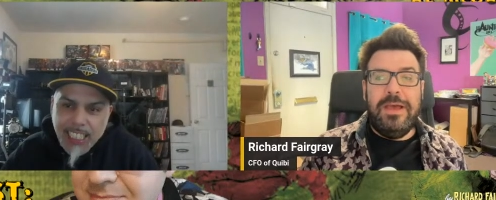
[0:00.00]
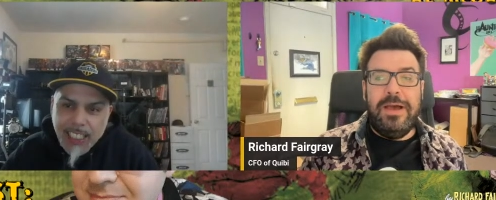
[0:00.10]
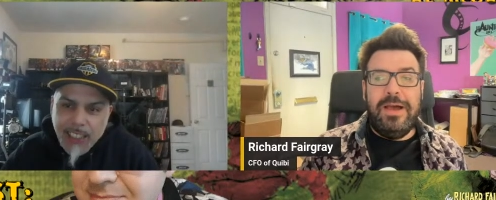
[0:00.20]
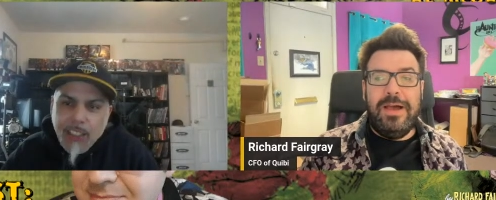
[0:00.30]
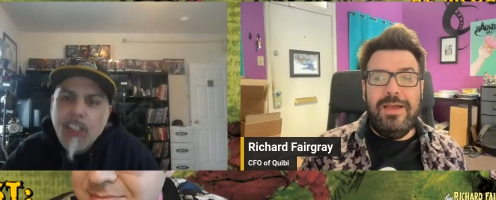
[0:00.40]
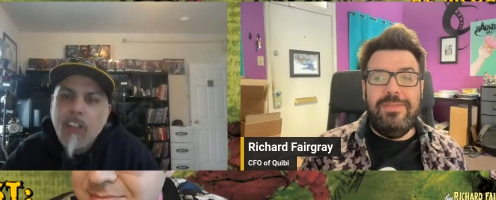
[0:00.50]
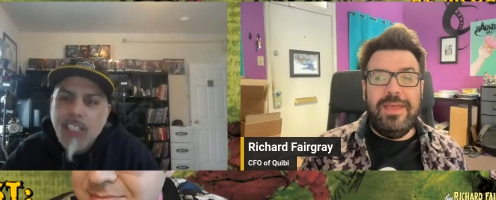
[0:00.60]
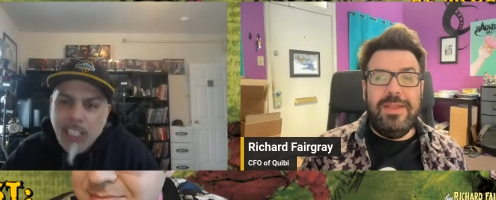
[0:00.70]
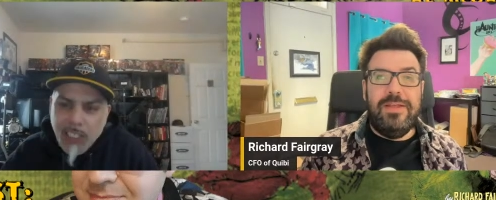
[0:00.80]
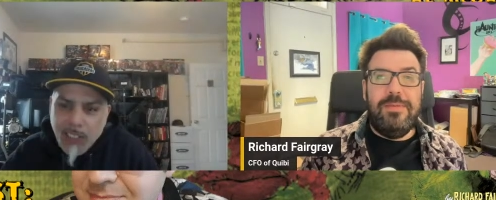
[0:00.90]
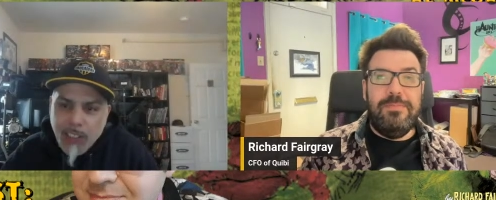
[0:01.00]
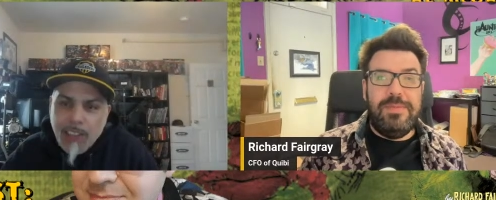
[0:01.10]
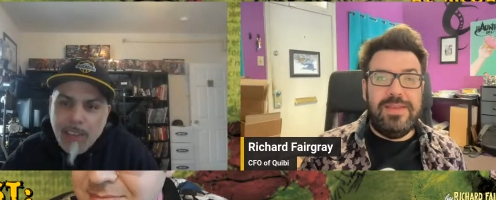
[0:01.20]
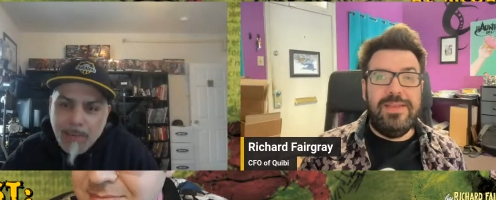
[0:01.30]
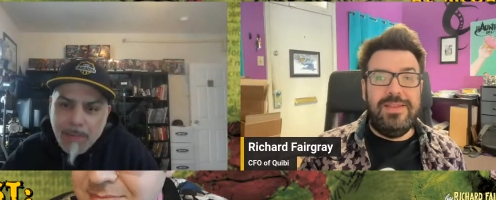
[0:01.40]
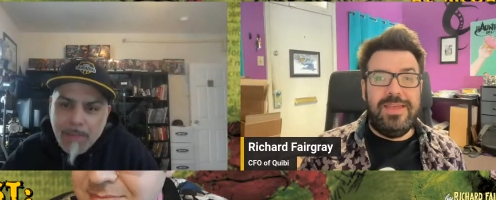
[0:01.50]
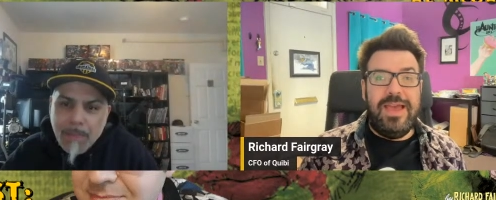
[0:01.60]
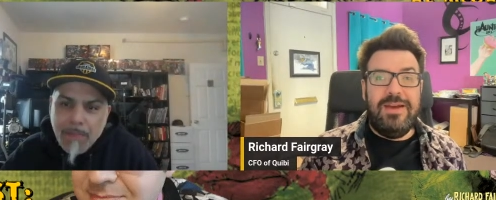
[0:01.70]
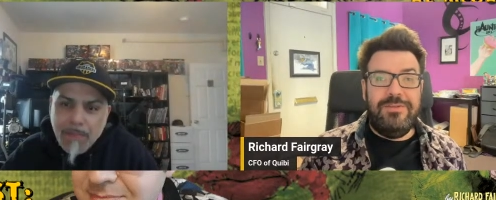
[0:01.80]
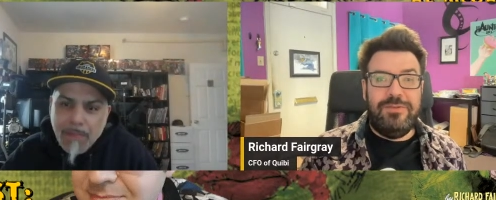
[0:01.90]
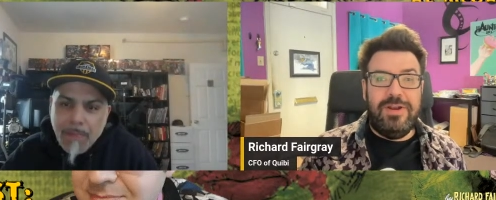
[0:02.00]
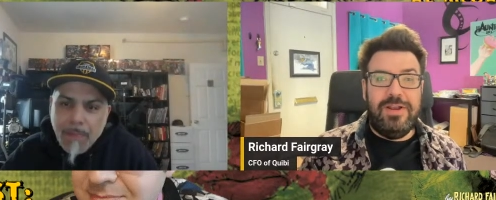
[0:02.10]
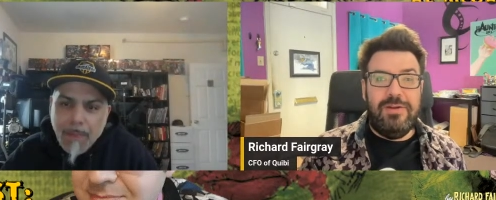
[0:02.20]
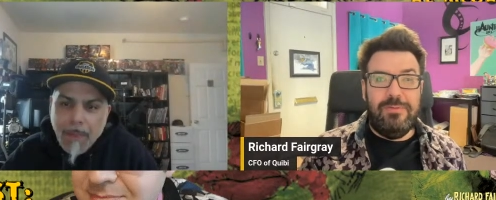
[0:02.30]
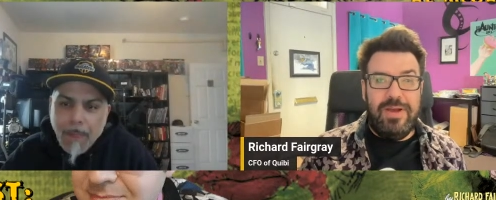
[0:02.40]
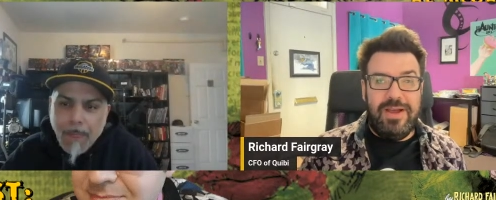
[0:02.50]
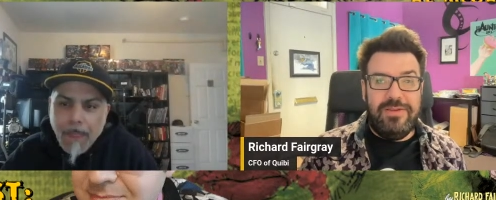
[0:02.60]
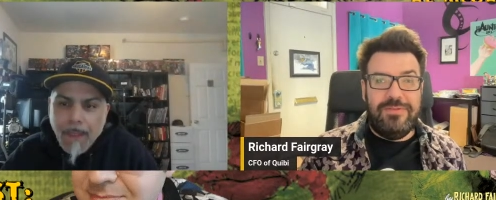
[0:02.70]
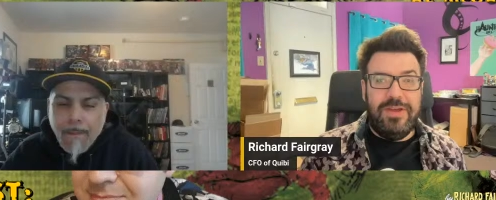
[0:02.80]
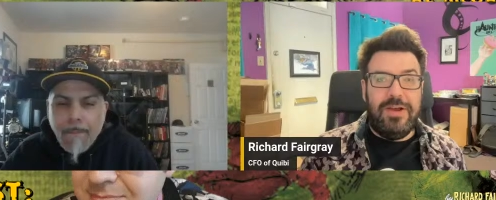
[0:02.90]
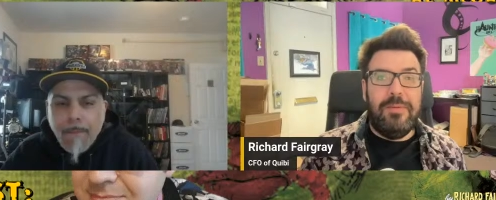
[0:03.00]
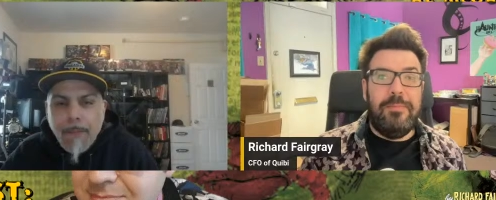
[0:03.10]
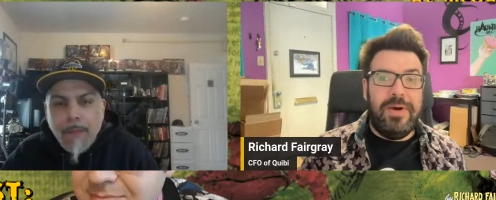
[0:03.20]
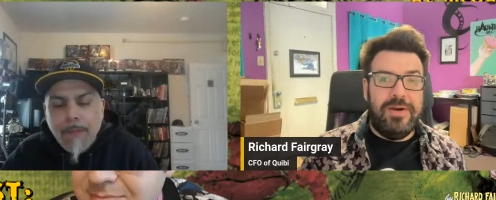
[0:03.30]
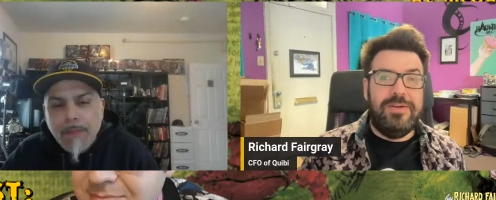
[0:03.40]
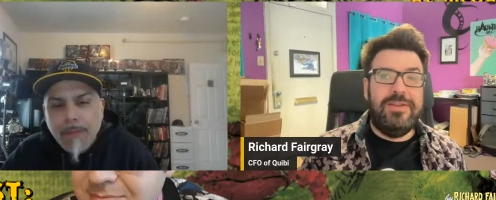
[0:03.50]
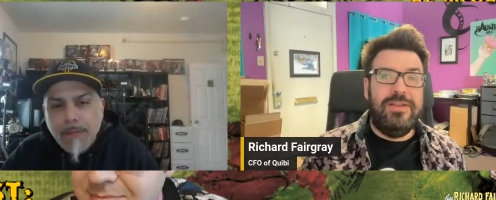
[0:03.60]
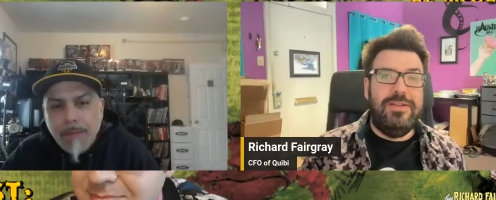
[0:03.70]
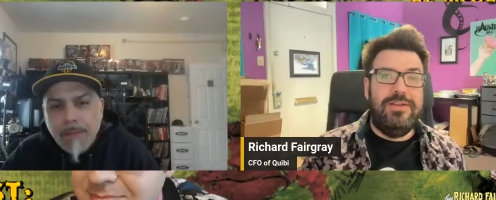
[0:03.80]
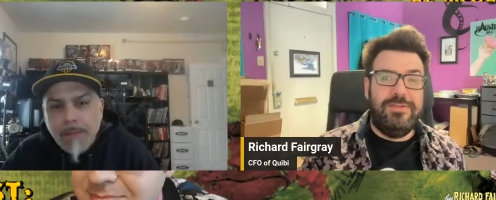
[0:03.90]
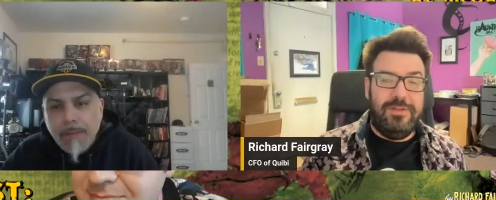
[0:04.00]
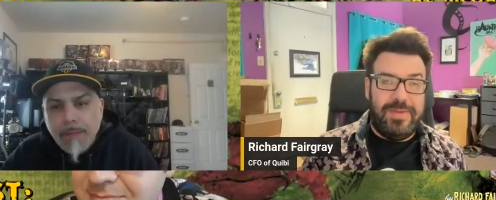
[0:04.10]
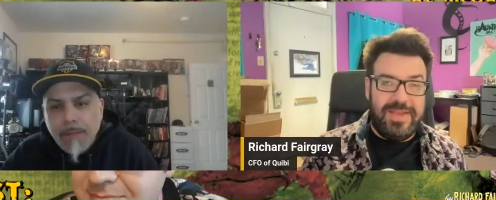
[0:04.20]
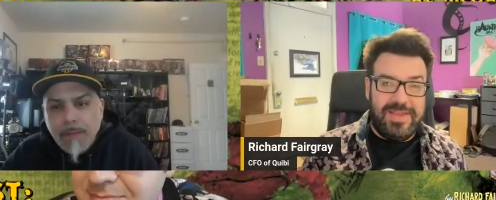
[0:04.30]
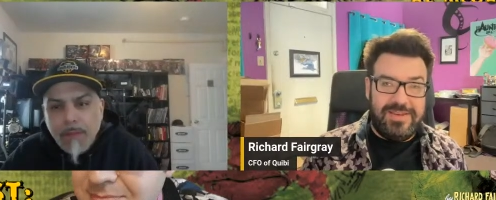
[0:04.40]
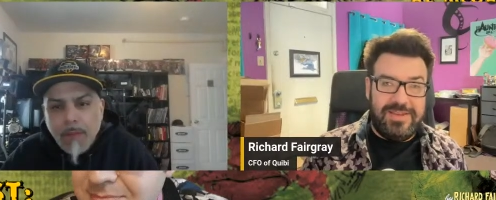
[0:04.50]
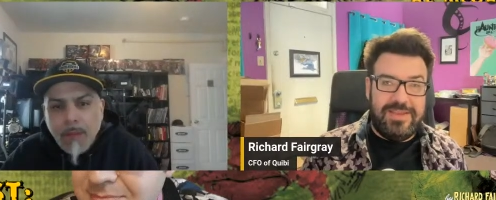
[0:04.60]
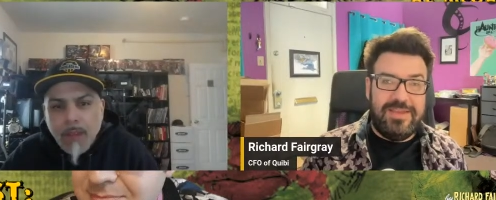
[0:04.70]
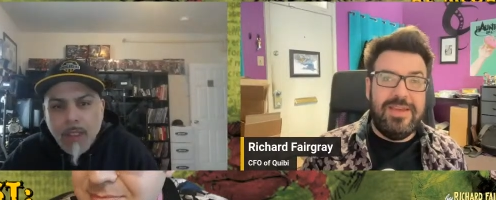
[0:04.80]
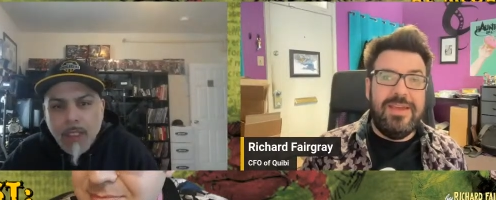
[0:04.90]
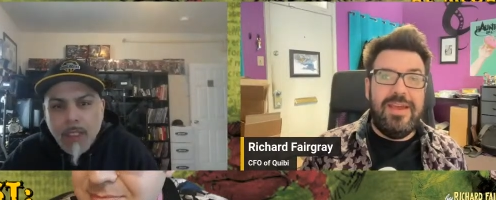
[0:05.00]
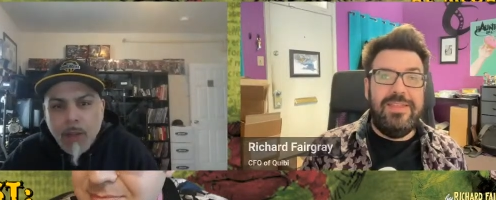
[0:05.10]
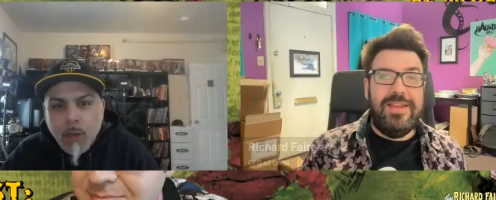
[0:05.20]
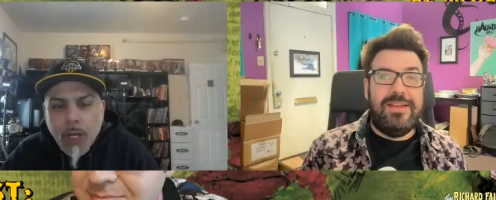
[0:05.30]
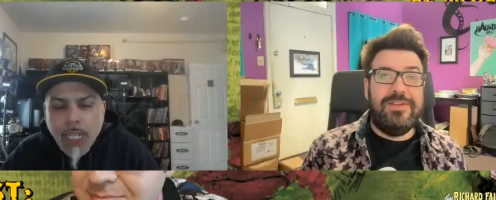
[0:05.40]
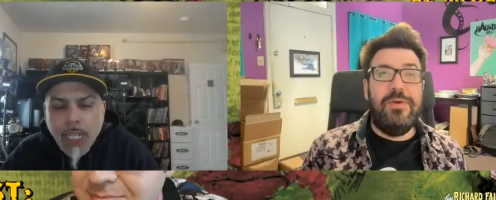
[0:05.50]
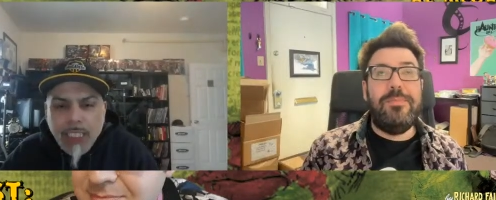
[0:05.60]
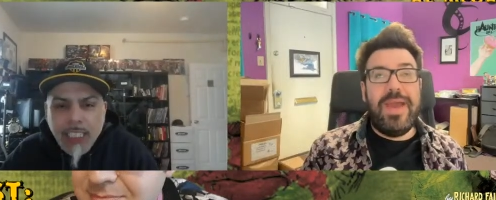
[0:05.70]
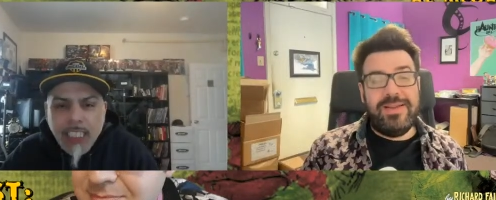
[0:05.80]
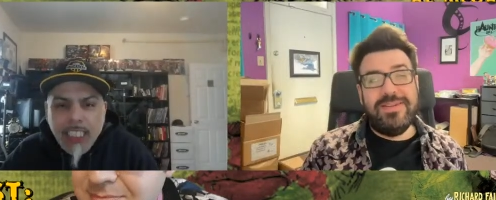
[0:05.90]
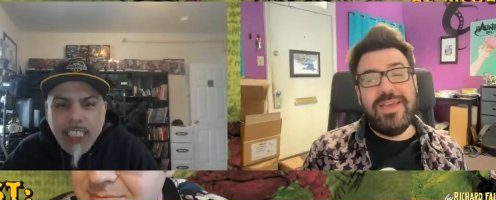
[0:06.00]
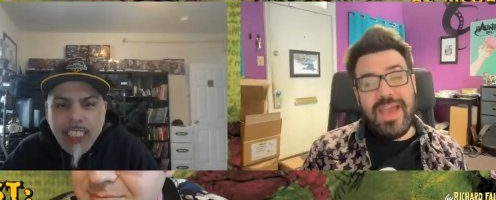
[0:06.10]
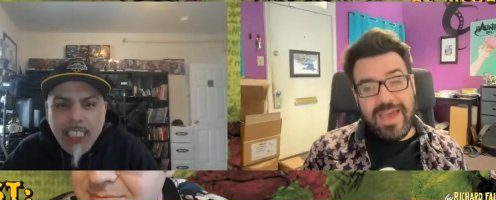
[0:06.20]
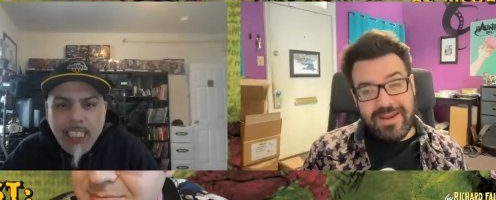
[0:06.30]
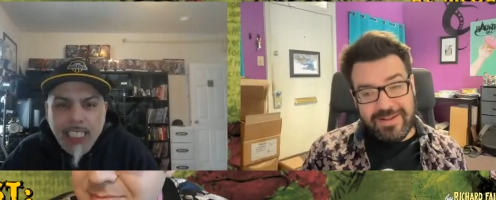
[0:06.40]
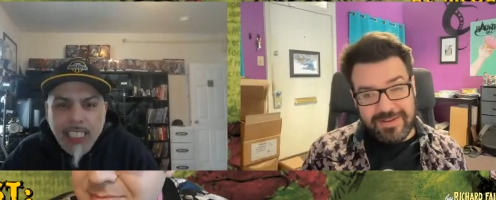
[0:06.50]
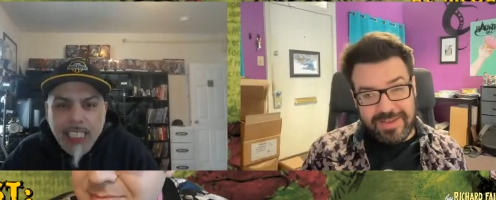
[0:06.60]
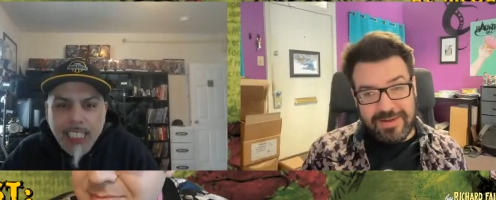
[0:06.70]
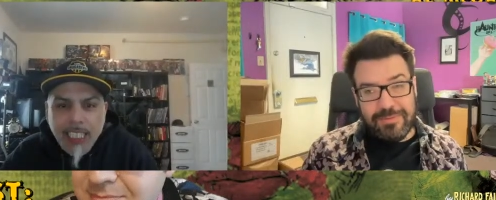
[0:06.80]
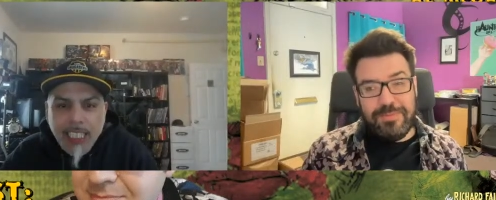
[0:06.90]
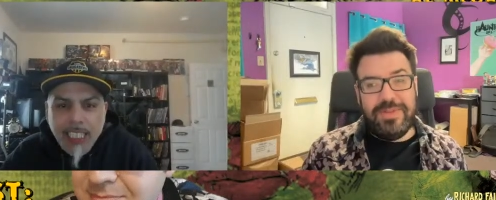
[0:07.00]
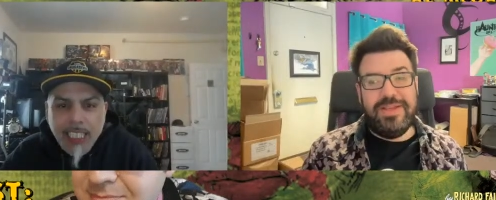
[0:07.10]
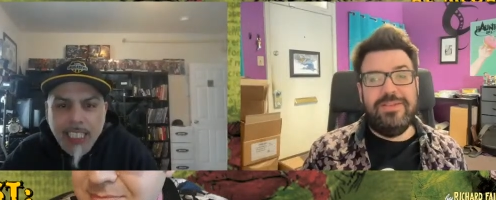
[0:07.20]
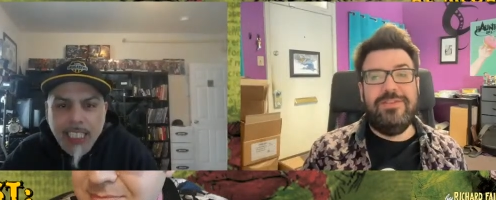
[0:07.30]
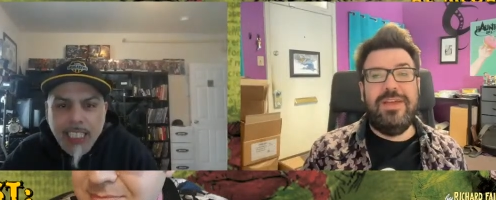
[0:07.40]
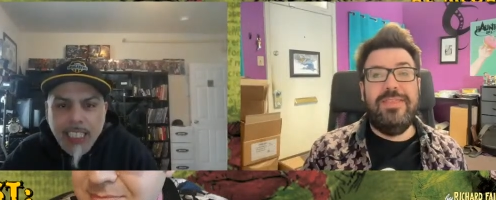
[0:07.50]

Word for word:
Speaker 1: Uh, and then immediately after I arrived, I got mugged and lost all my ID, and then had what? to go back to Canada to get it replaced.